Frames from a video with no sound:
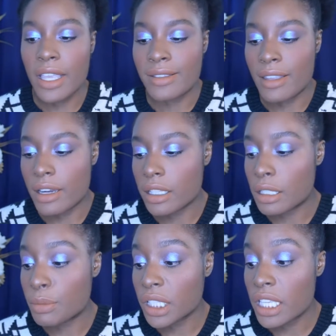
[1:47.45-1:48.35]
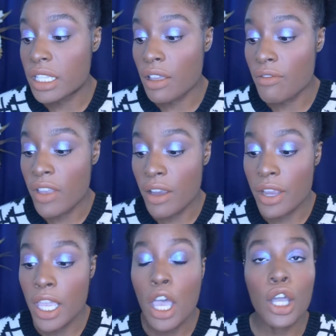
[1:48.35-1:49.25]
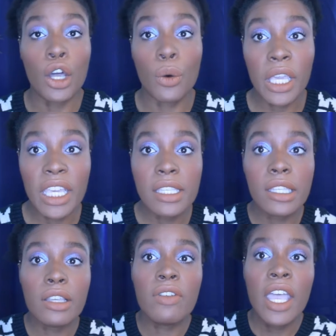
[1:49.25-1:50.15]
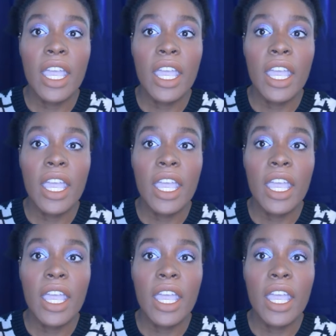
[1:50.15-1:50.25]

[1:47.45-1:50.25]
aesthetically pleasing, very cohesive.